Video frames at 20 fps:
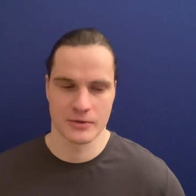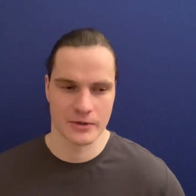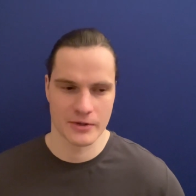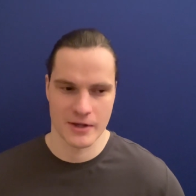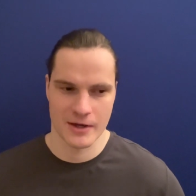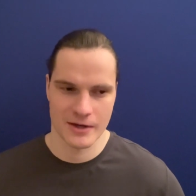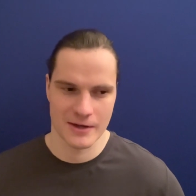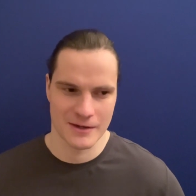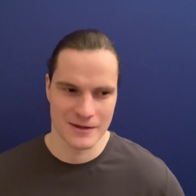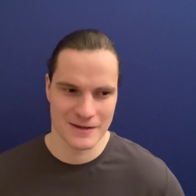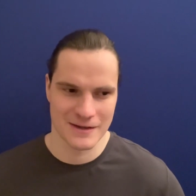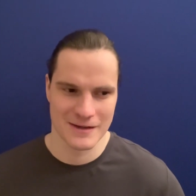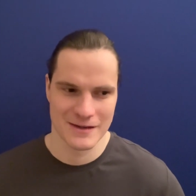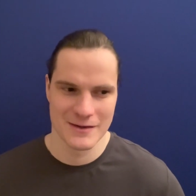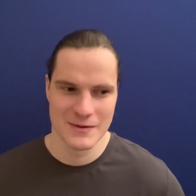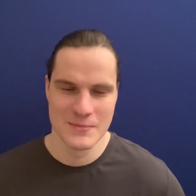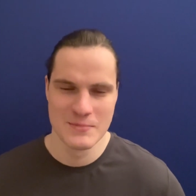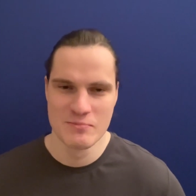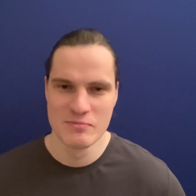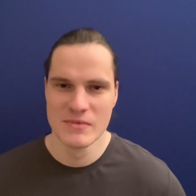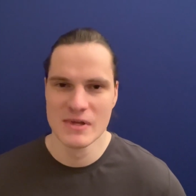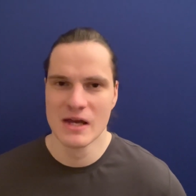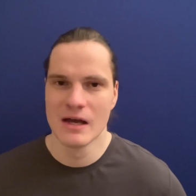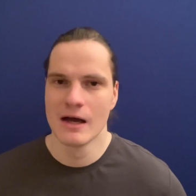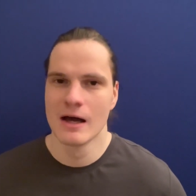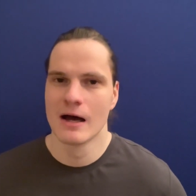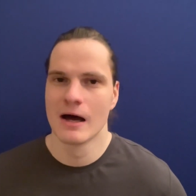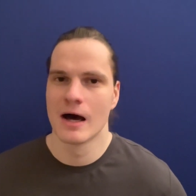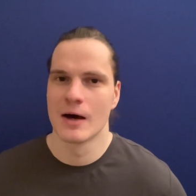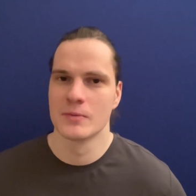that.
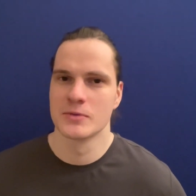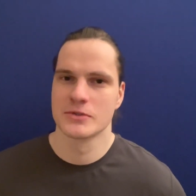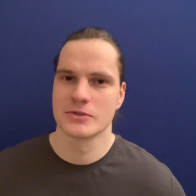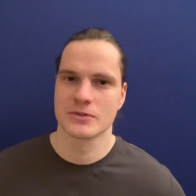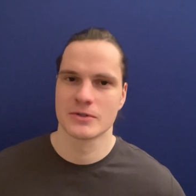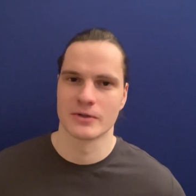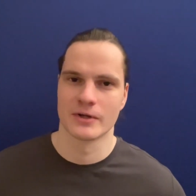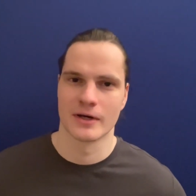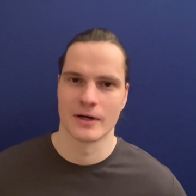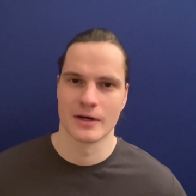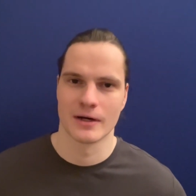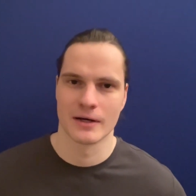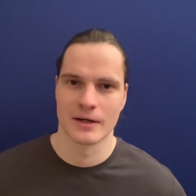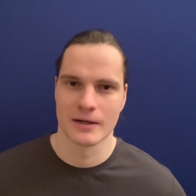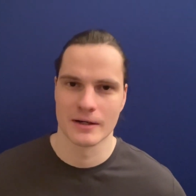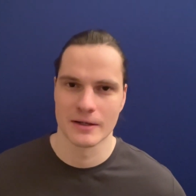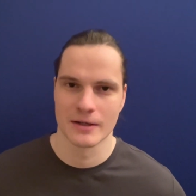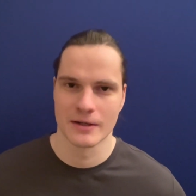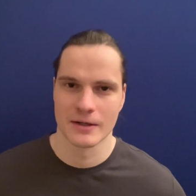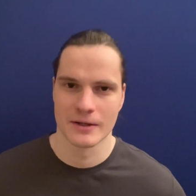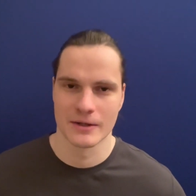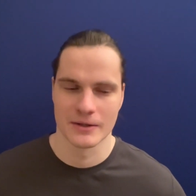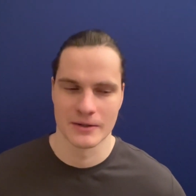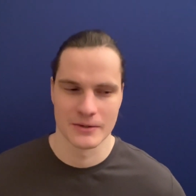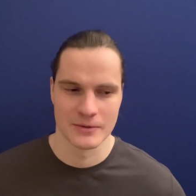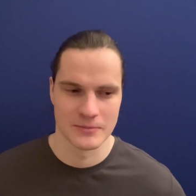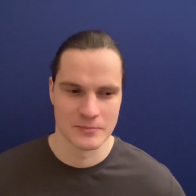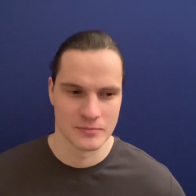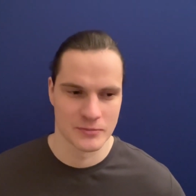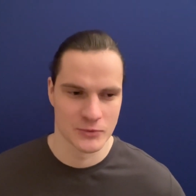I'm just gonna
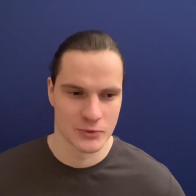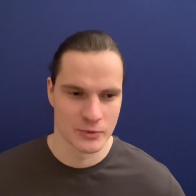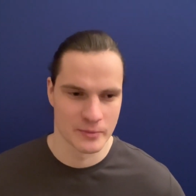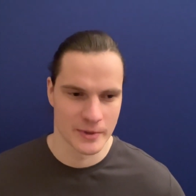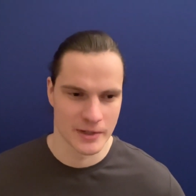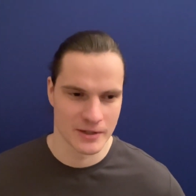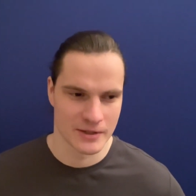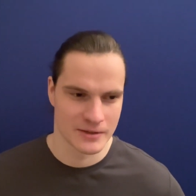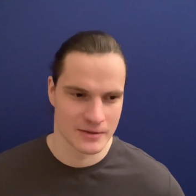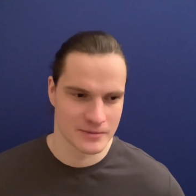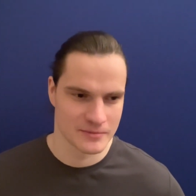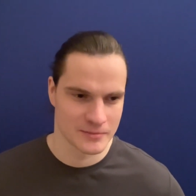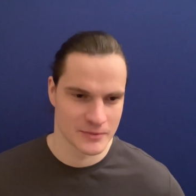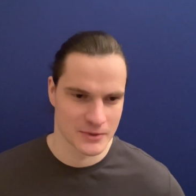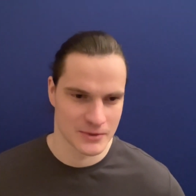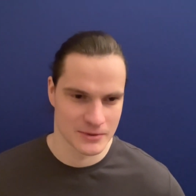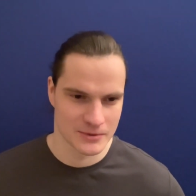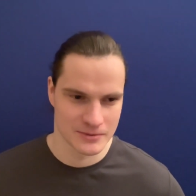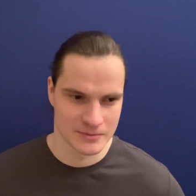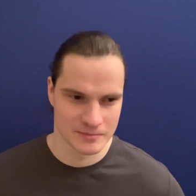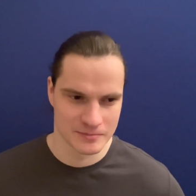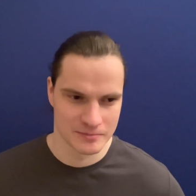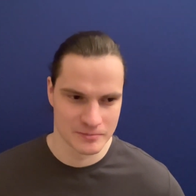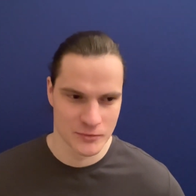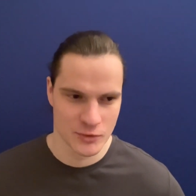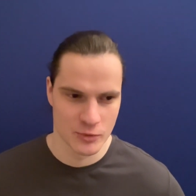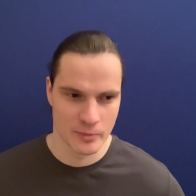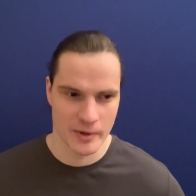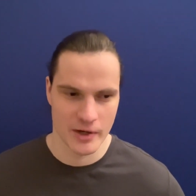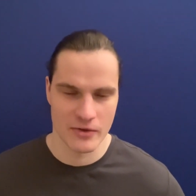do my
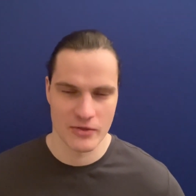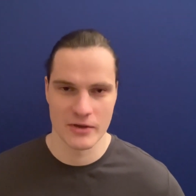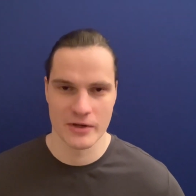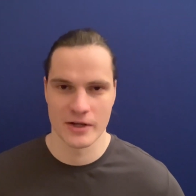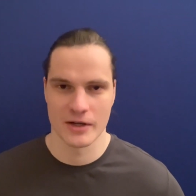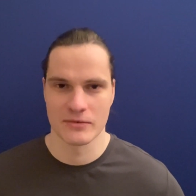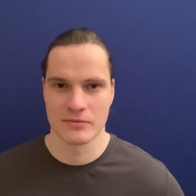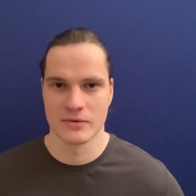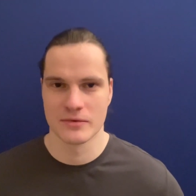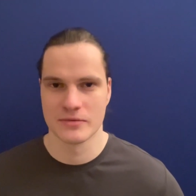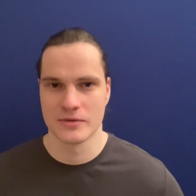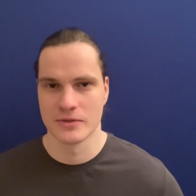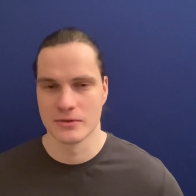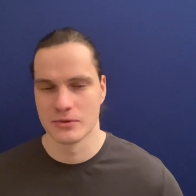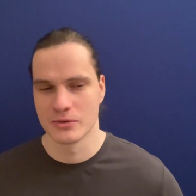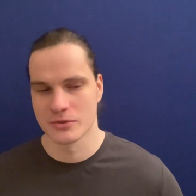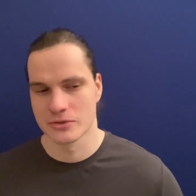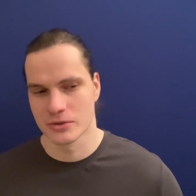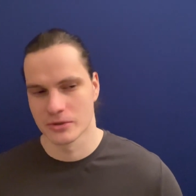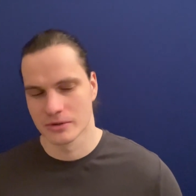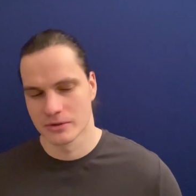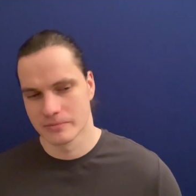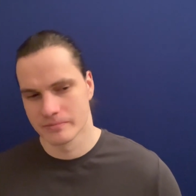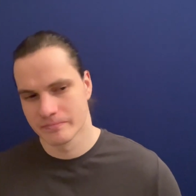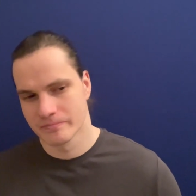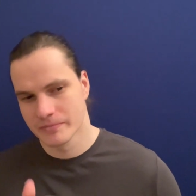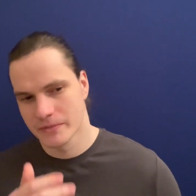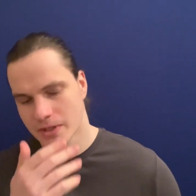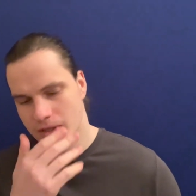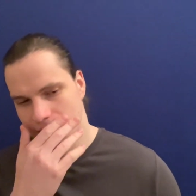thing at 15 years old.
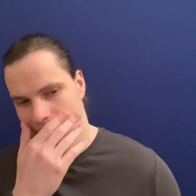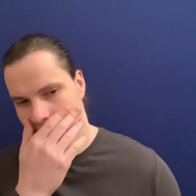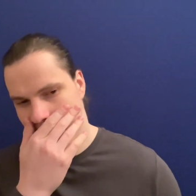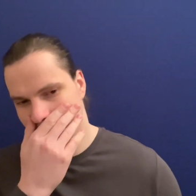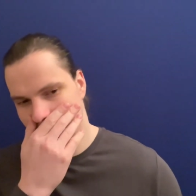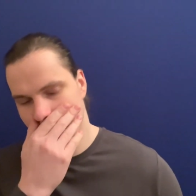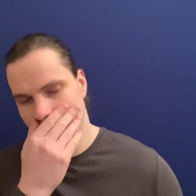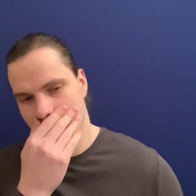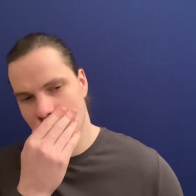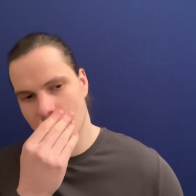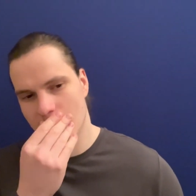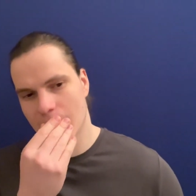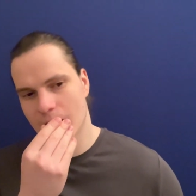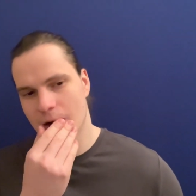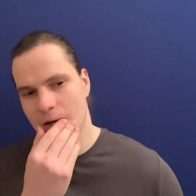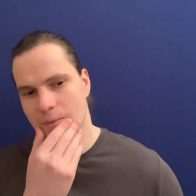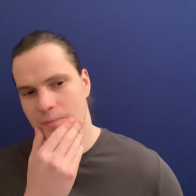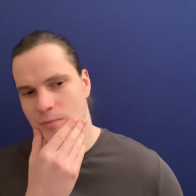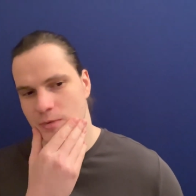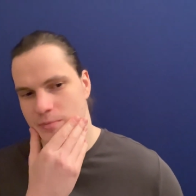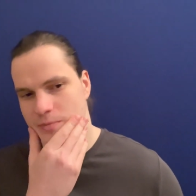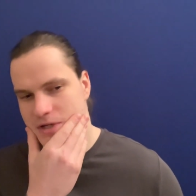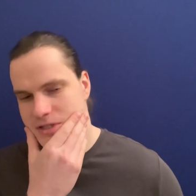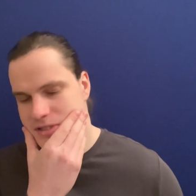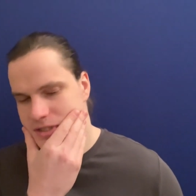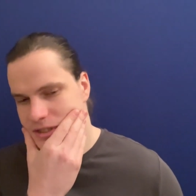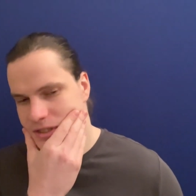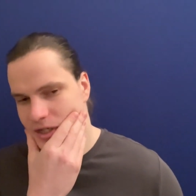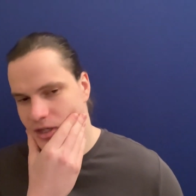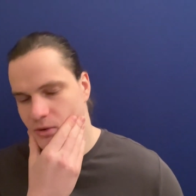But
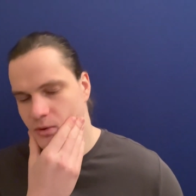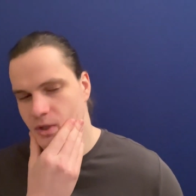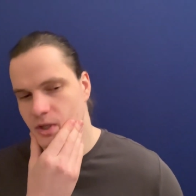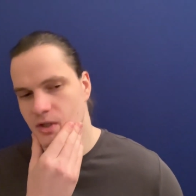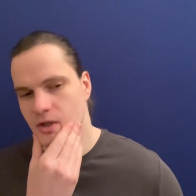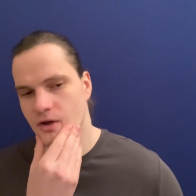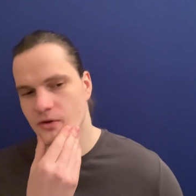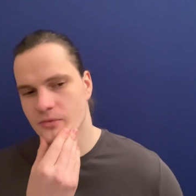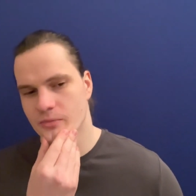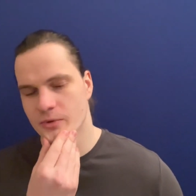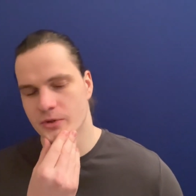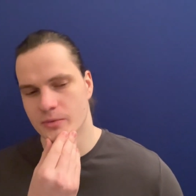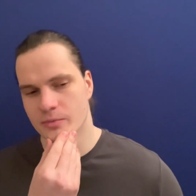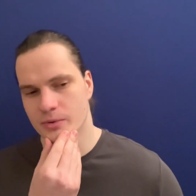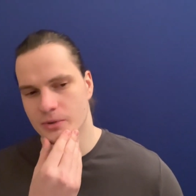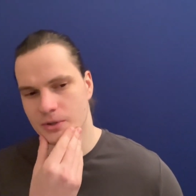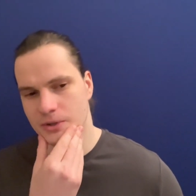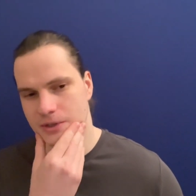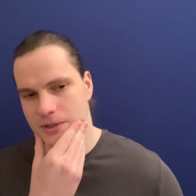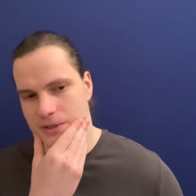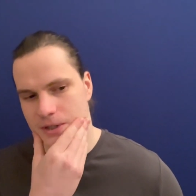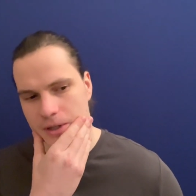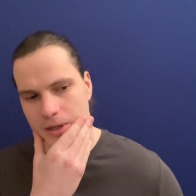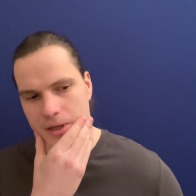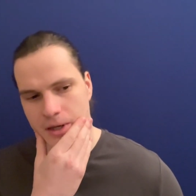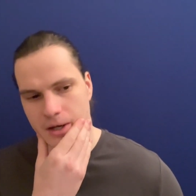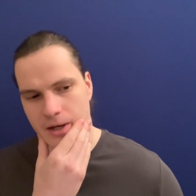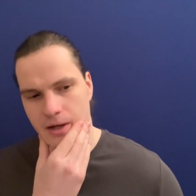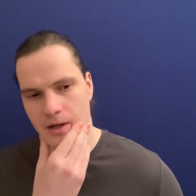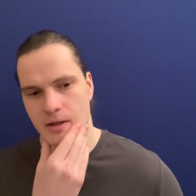basically, I really loved
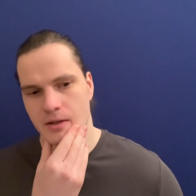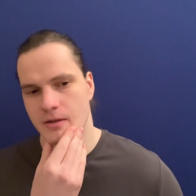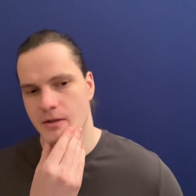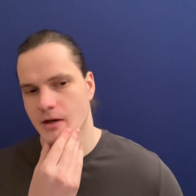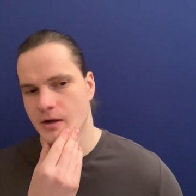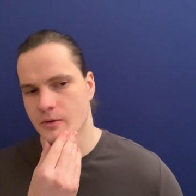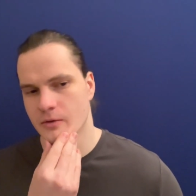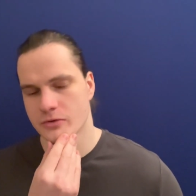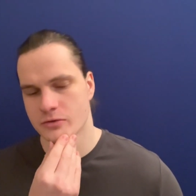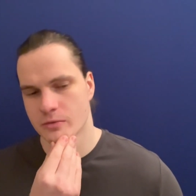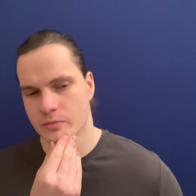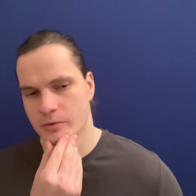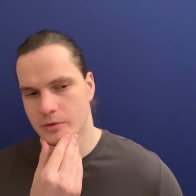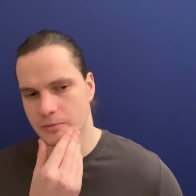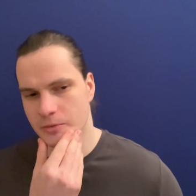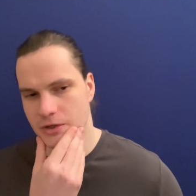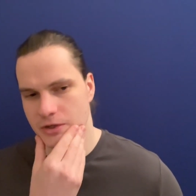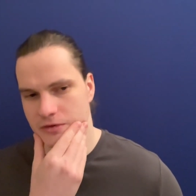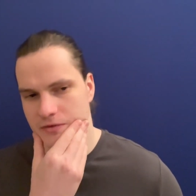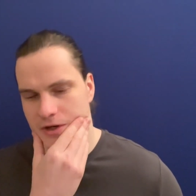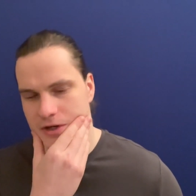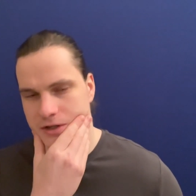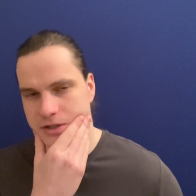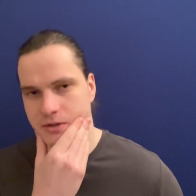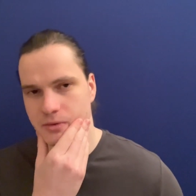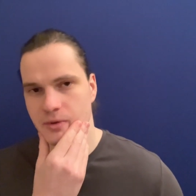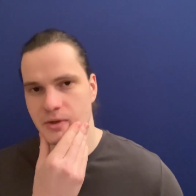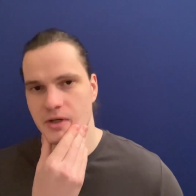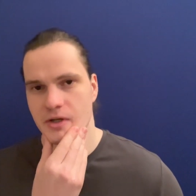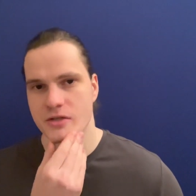bodybuilding and I was super
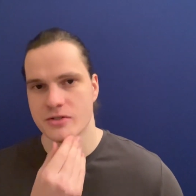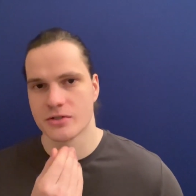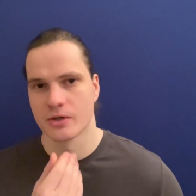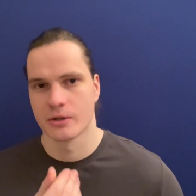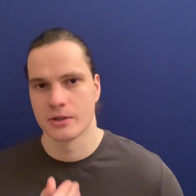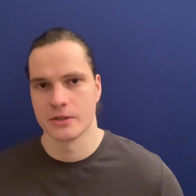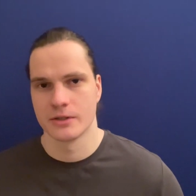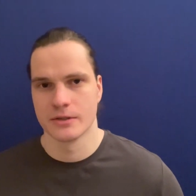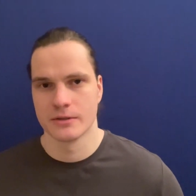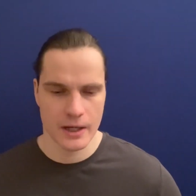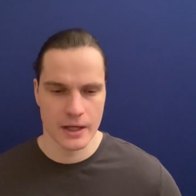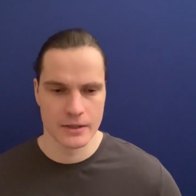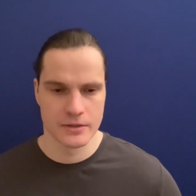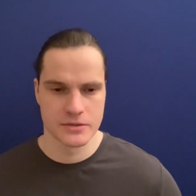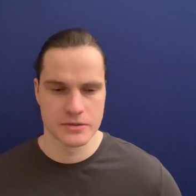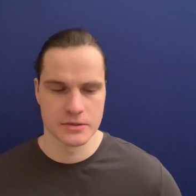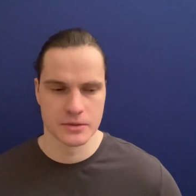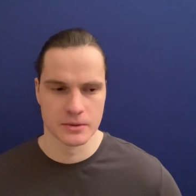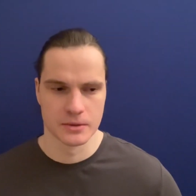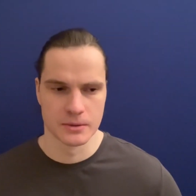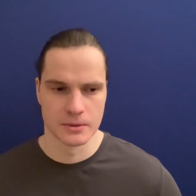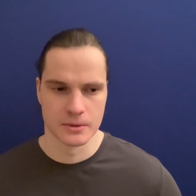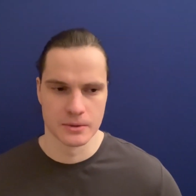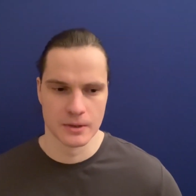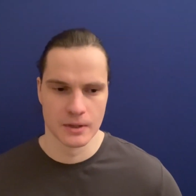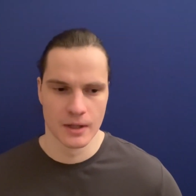motivated when I started. And so